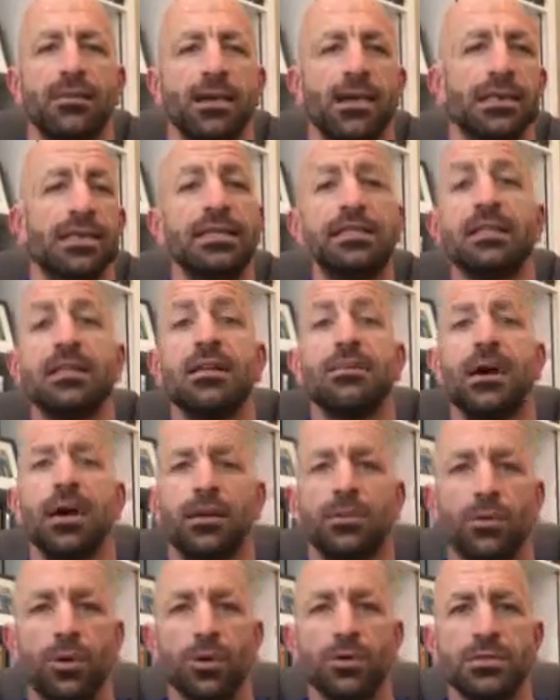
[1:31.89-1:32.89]
a decent
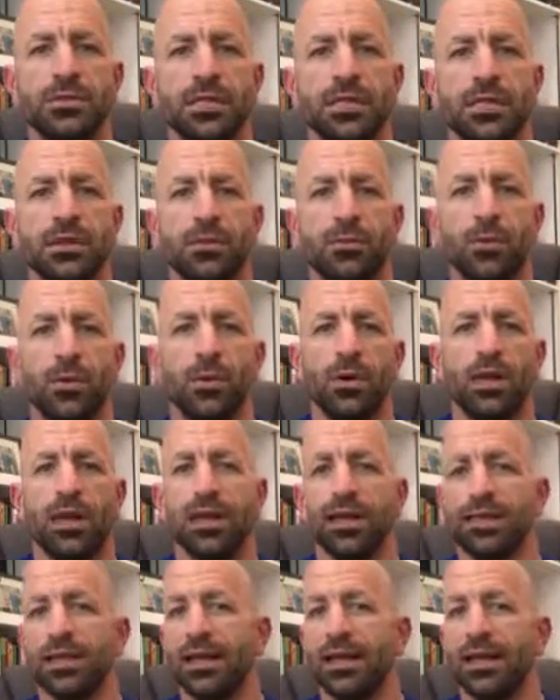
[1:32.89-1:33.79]
amount of protein in the morning,